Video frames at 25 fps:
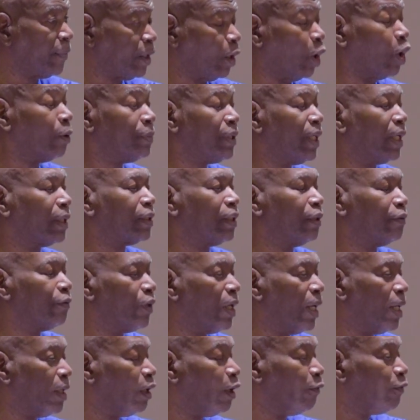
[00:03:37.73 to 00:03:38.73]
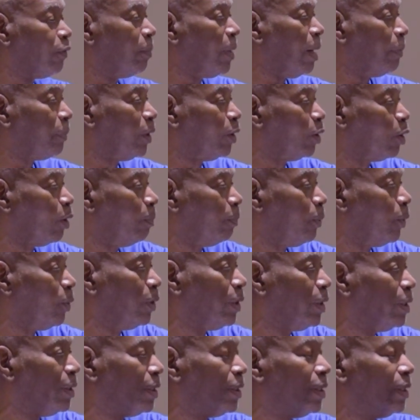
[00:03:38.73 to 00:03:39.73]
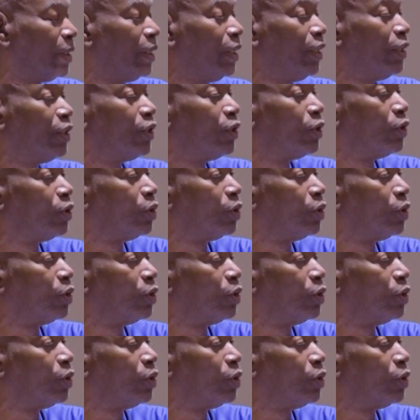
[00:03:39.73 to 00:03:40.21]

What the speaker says: of the mapping component is